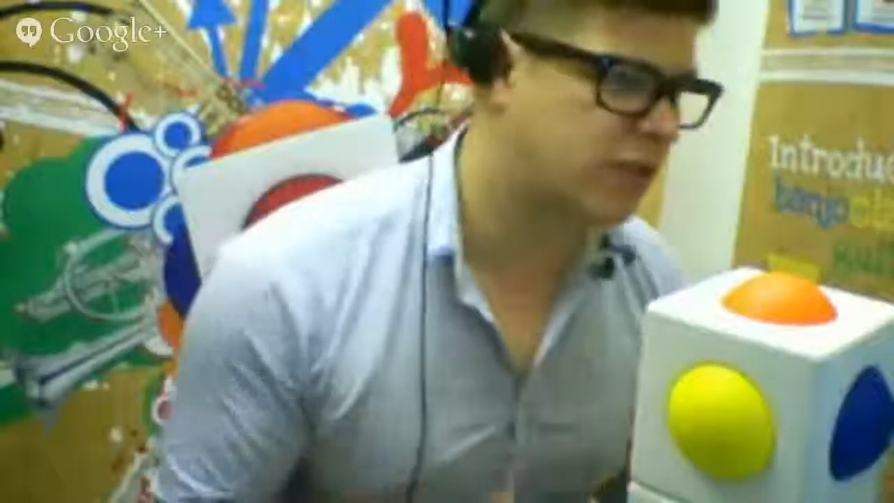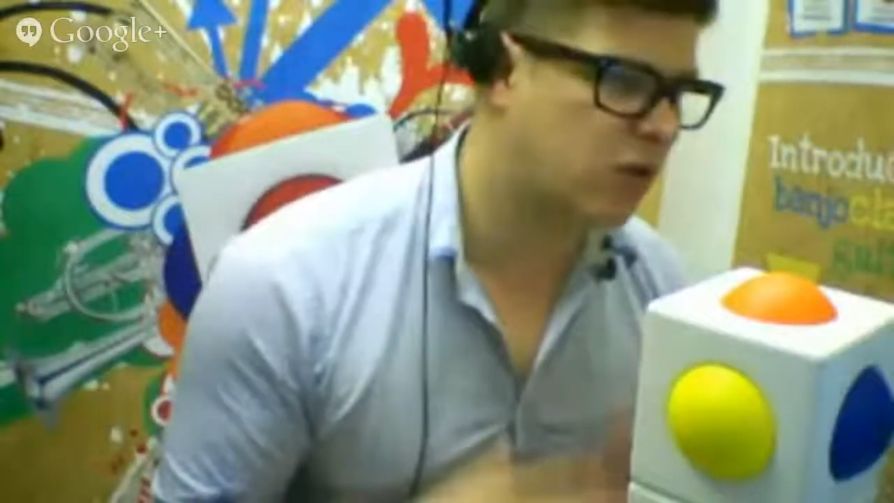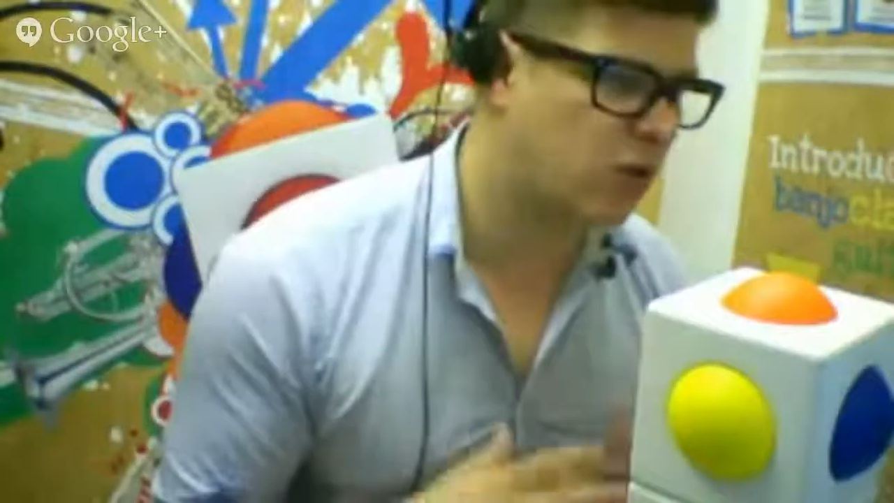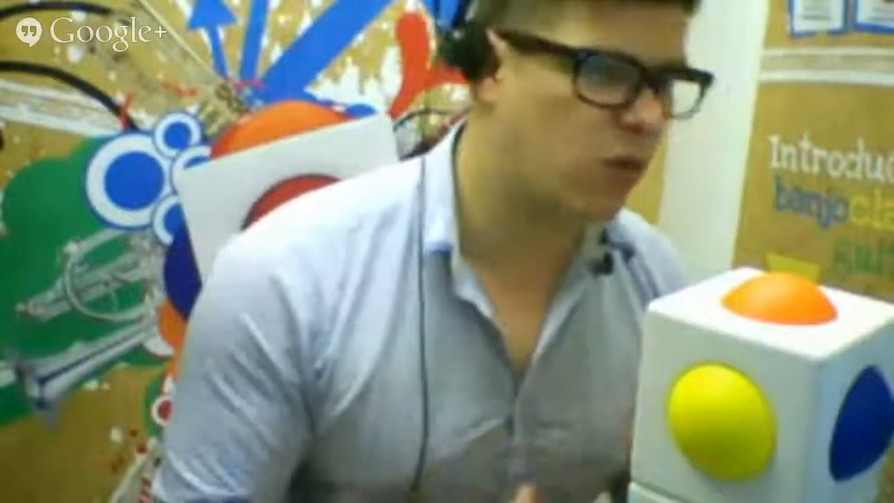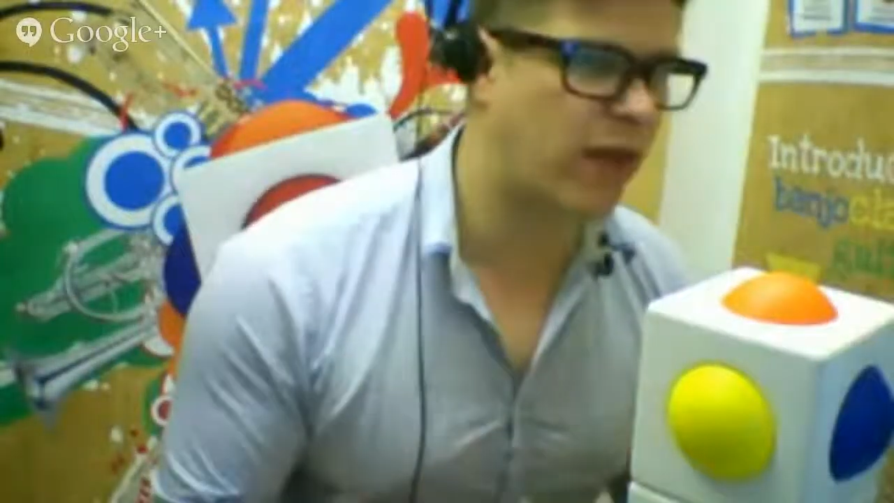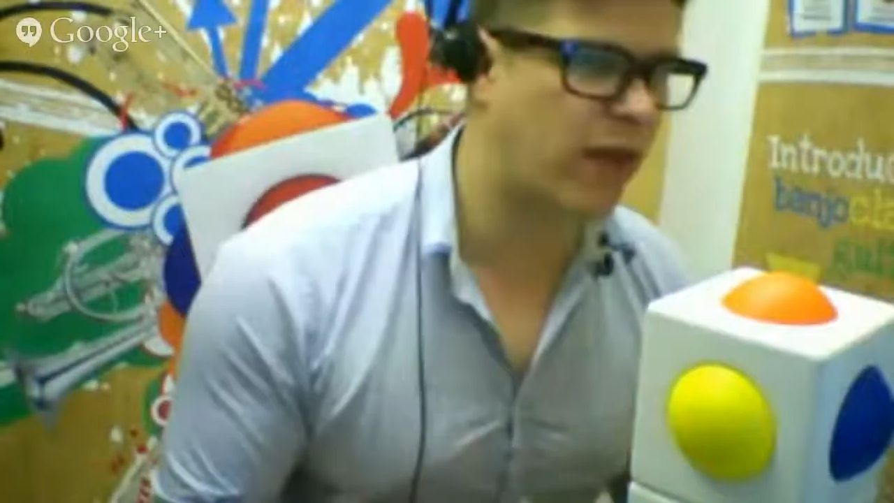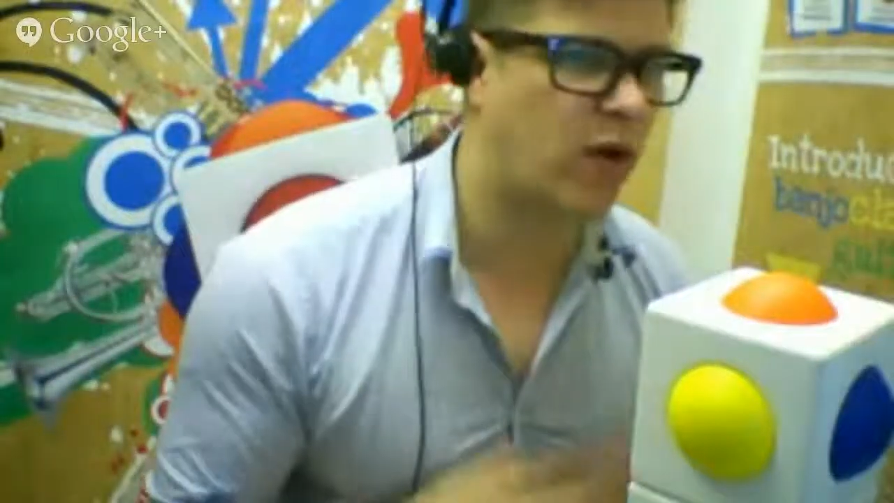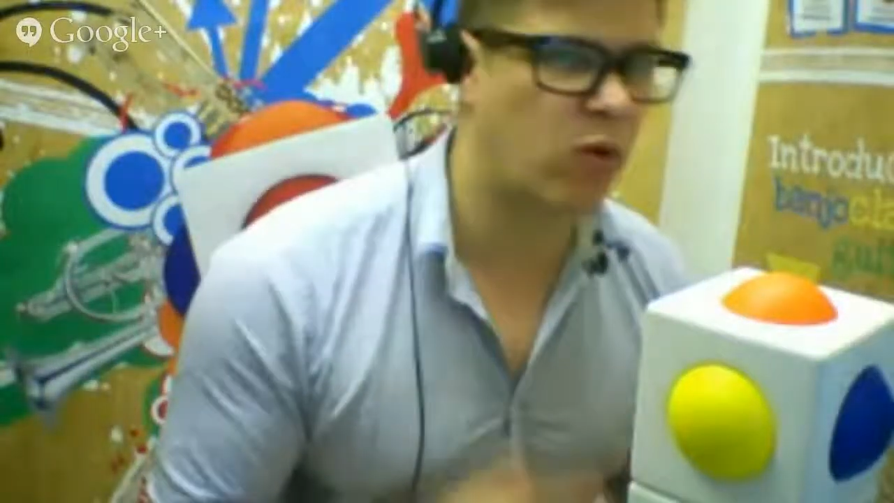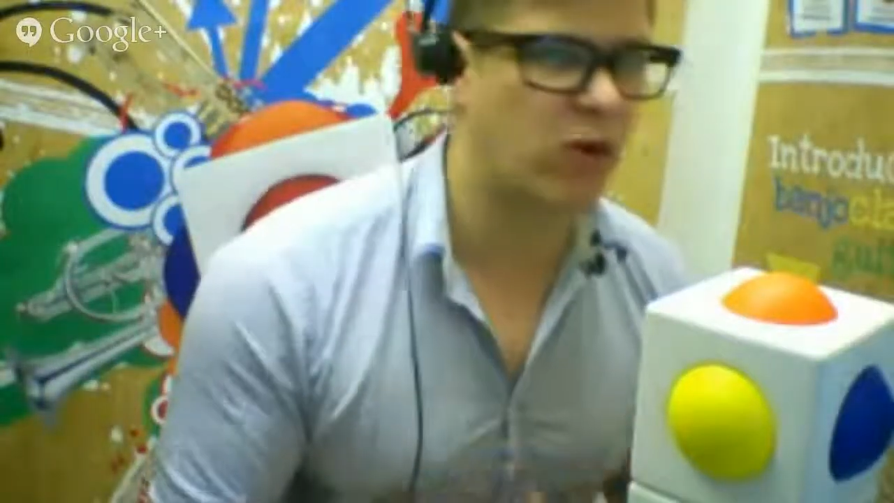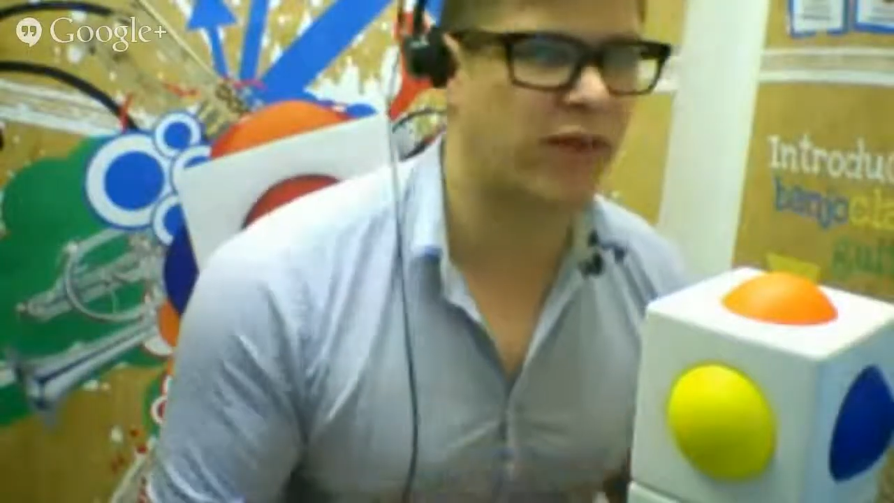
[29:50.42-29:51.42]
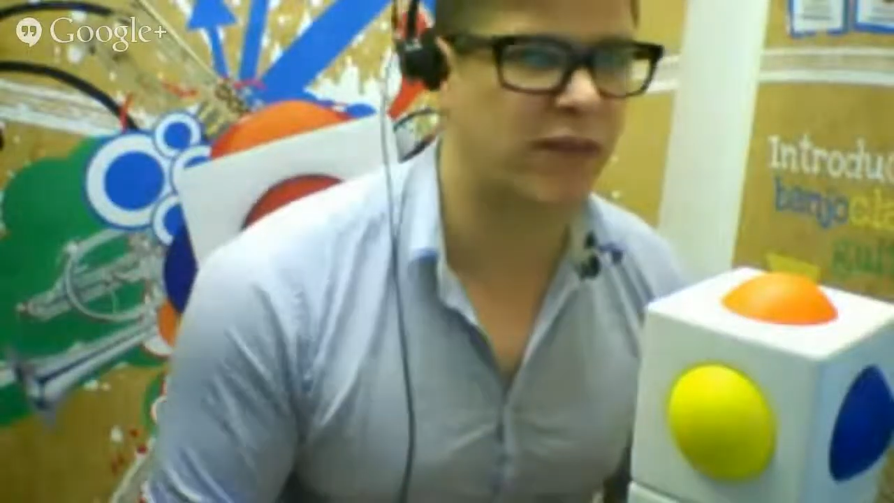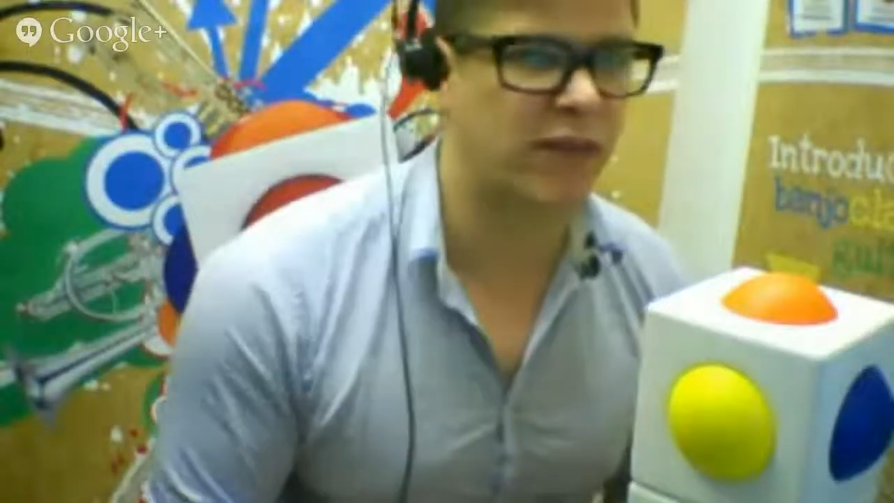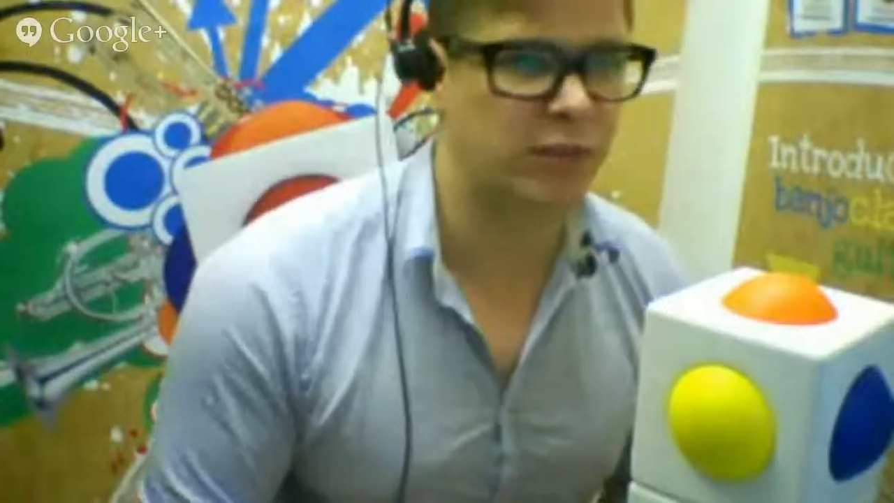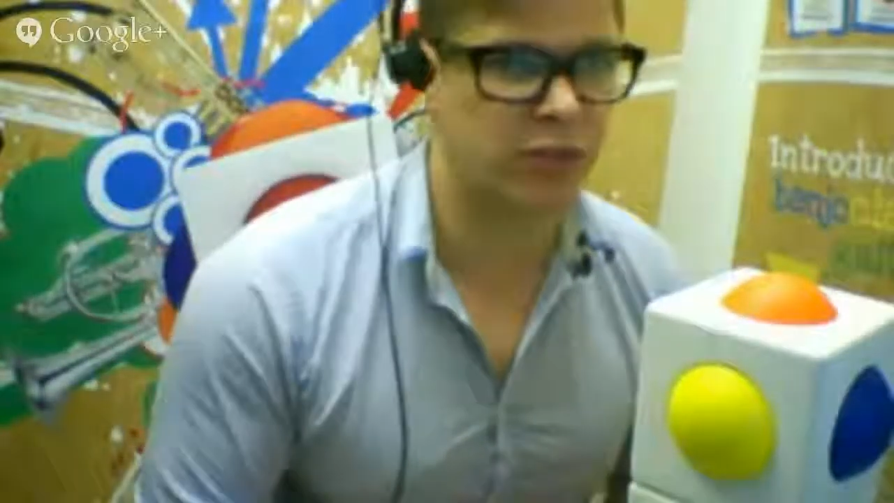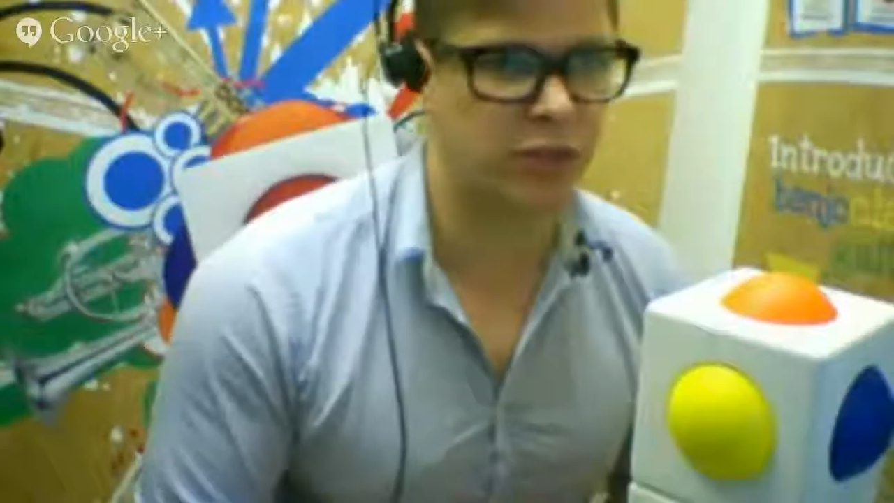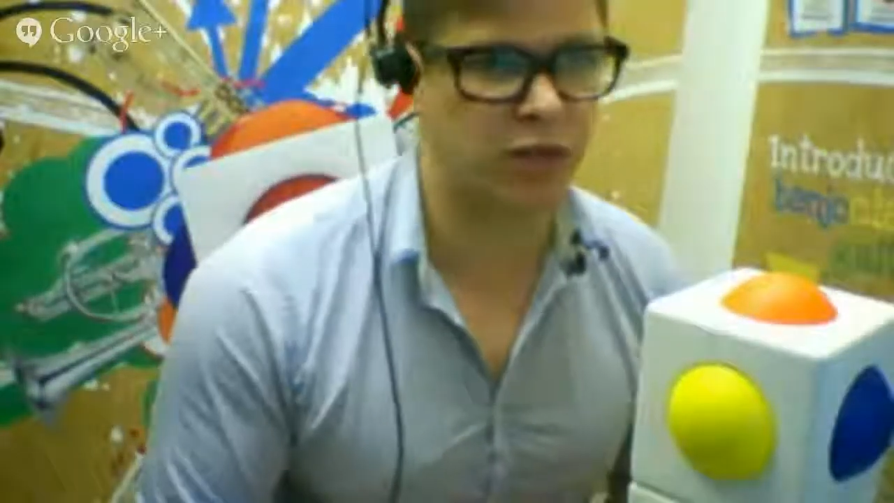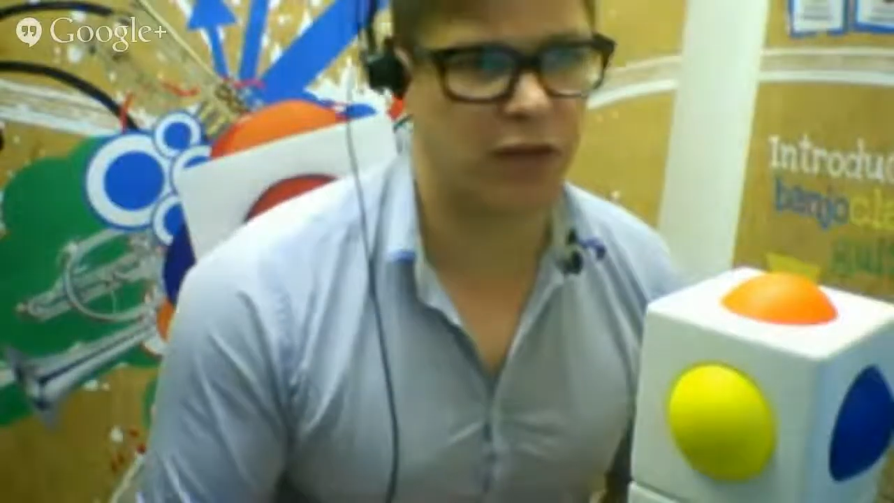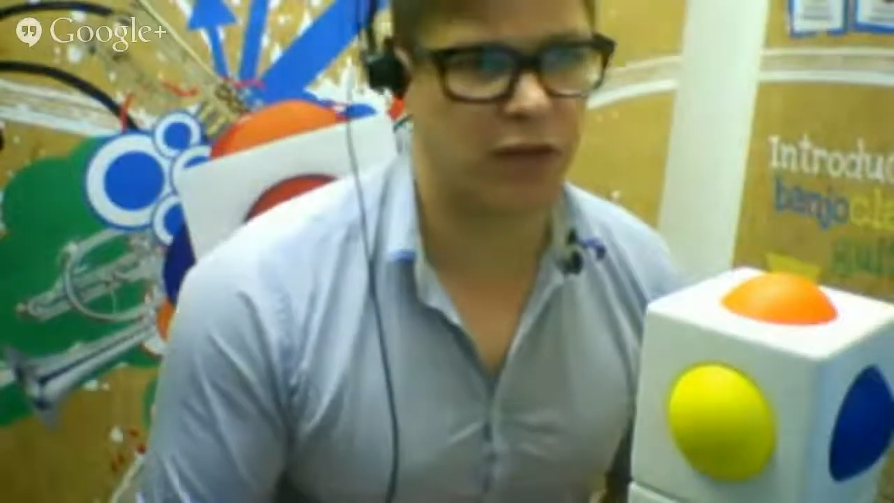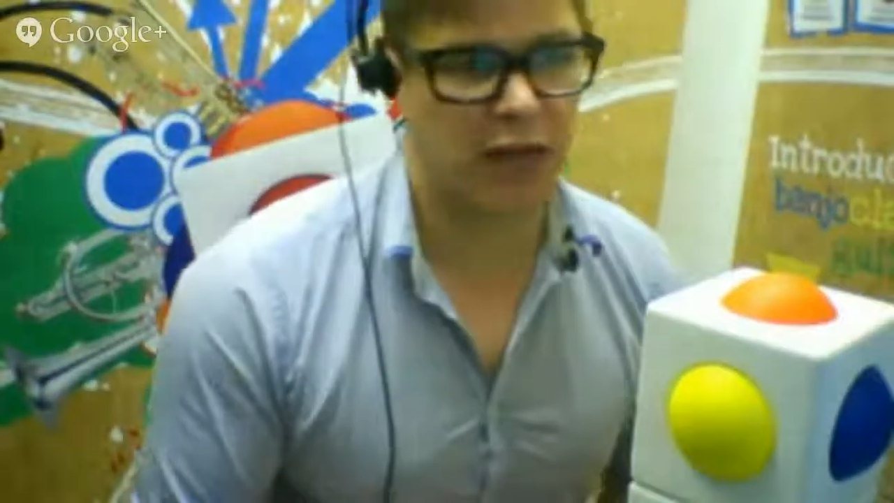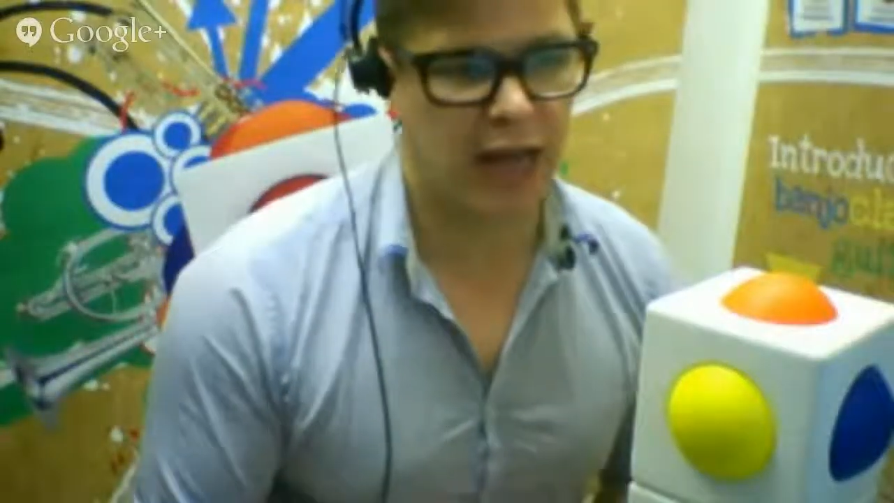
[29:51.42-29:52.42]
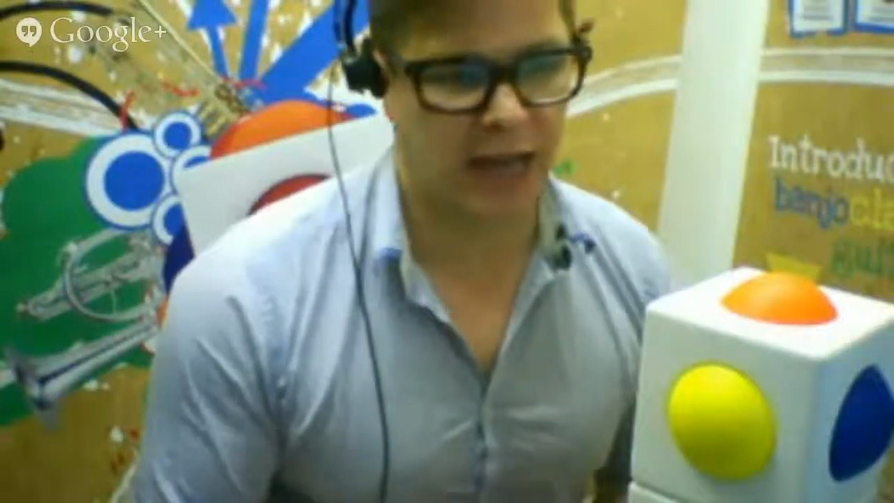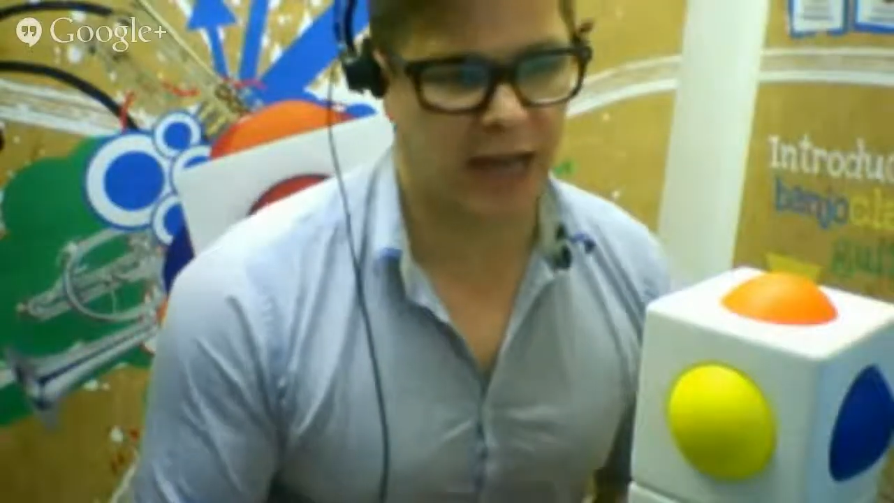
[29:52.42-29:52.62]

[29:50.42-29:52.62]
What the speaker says: It's all there, all available to you, and